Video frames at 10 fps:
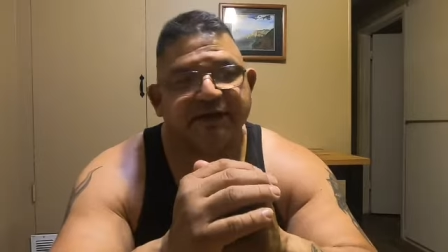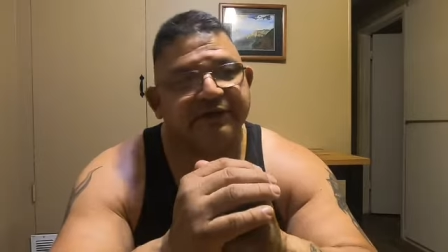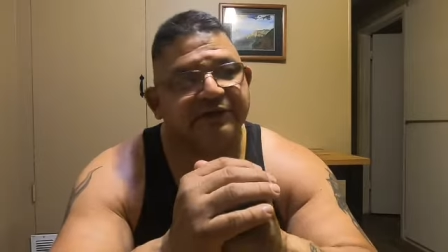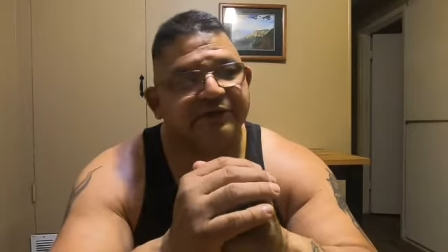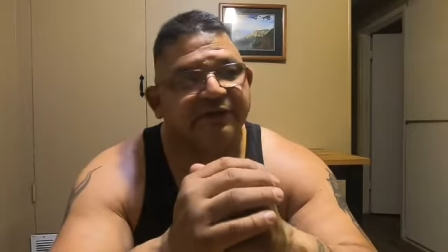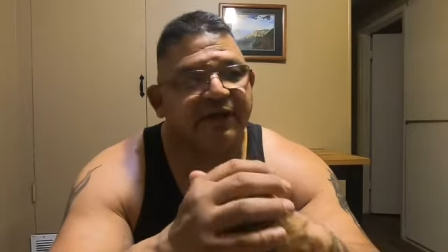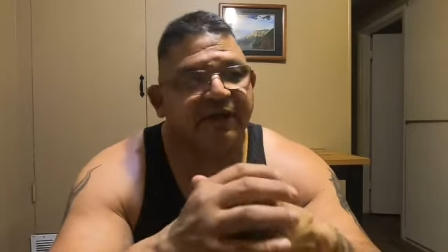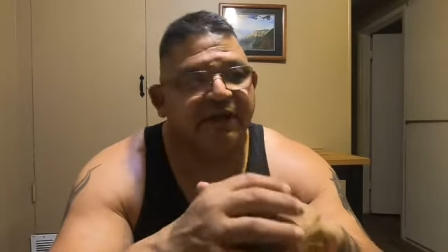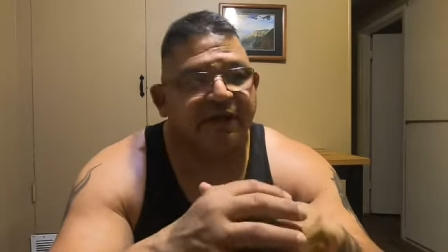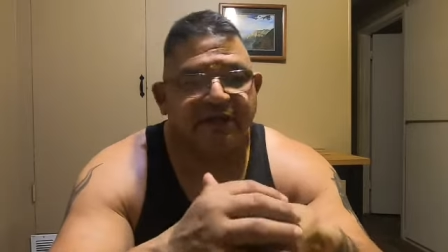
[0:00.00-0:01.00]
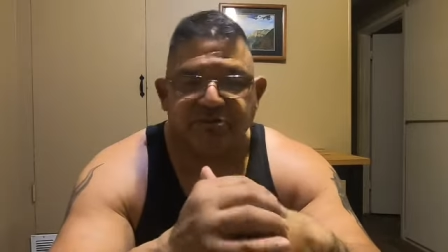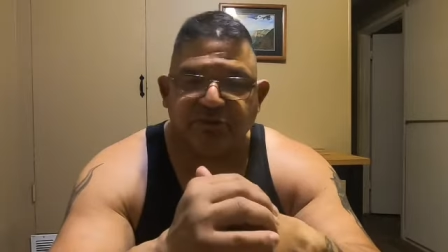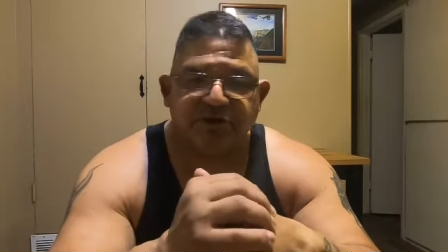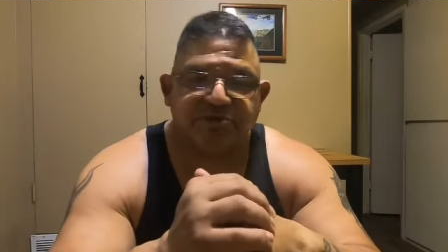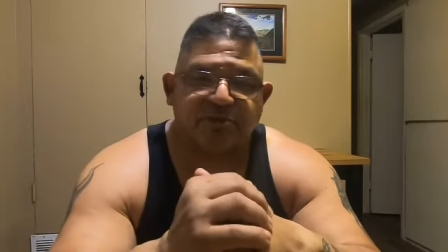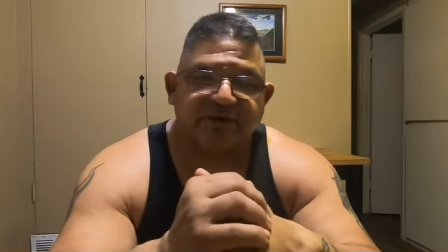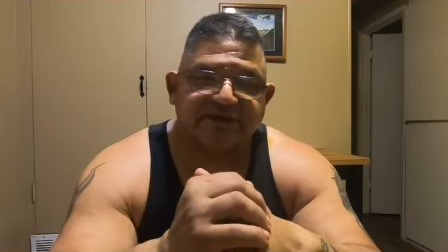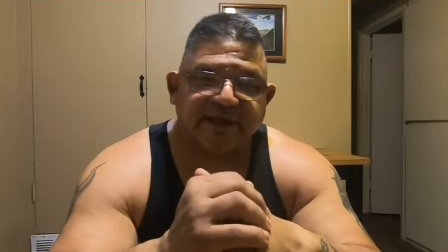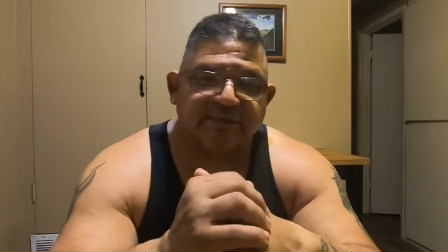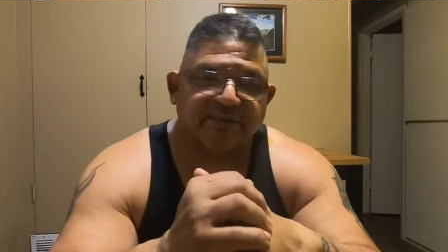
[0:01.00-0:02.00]
You know, he brings more to
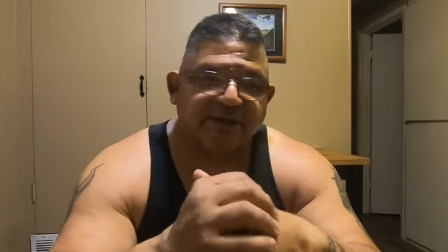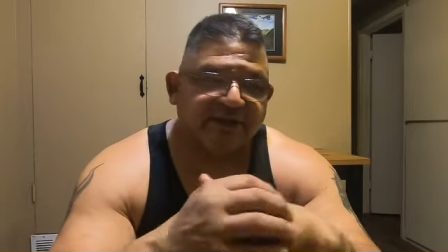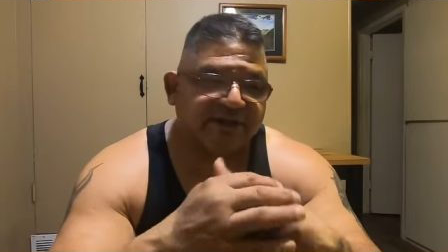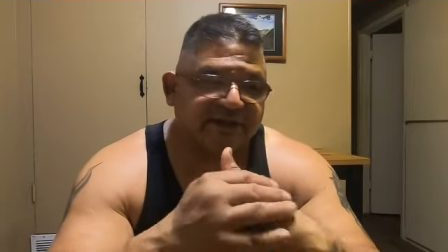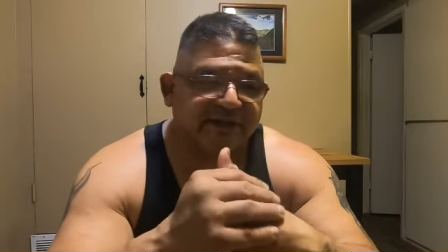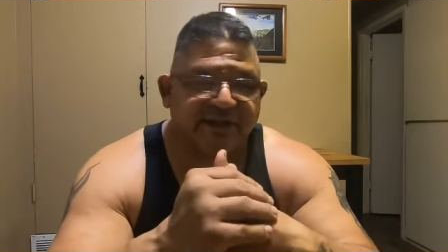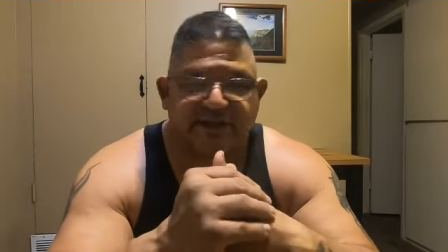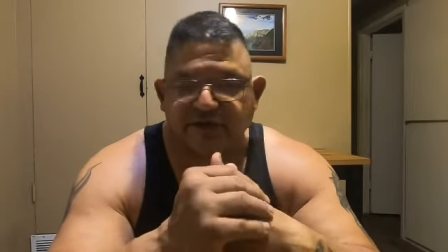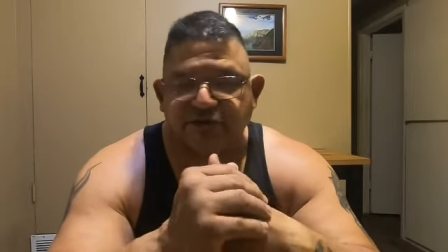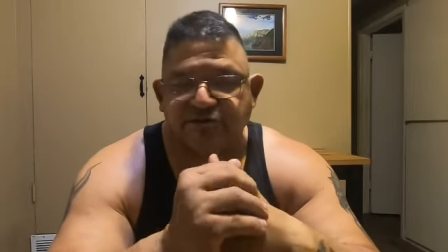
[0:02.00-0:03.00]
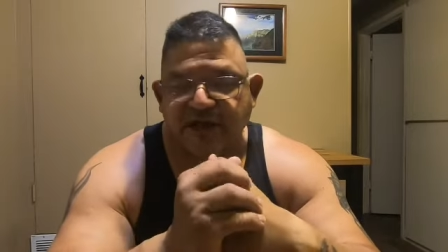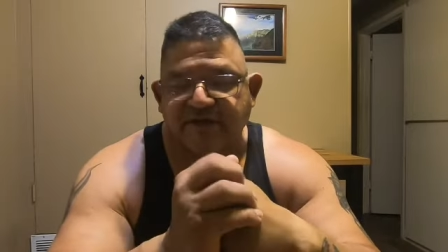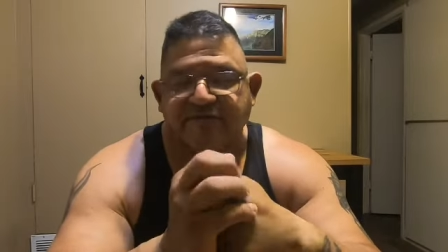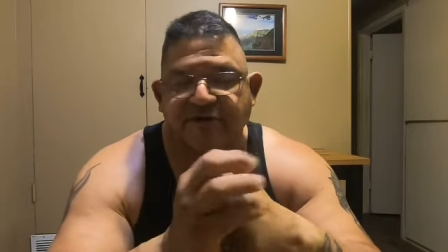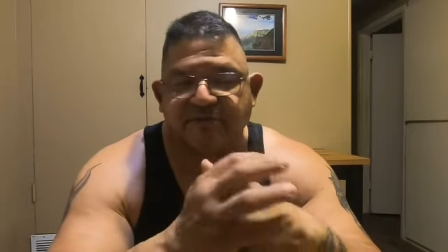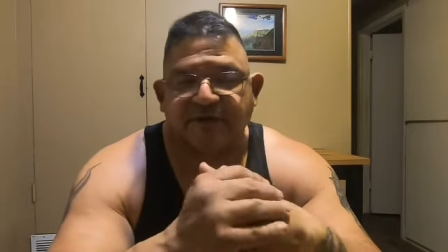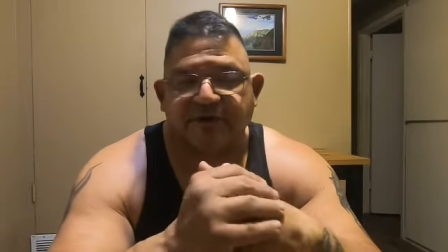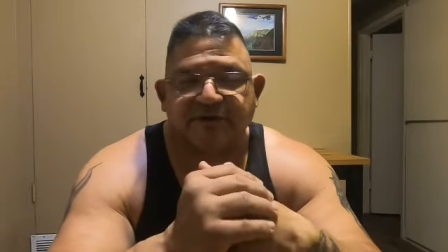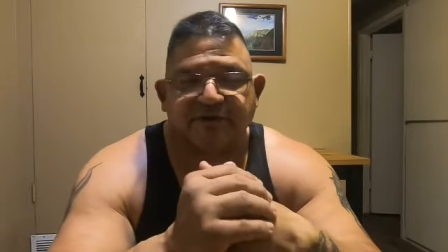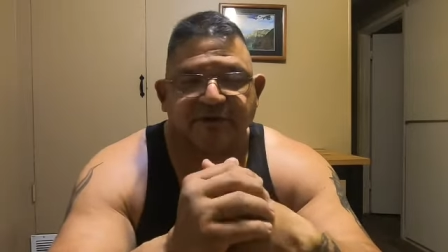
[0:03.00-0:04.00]
the table than than they lose having him there.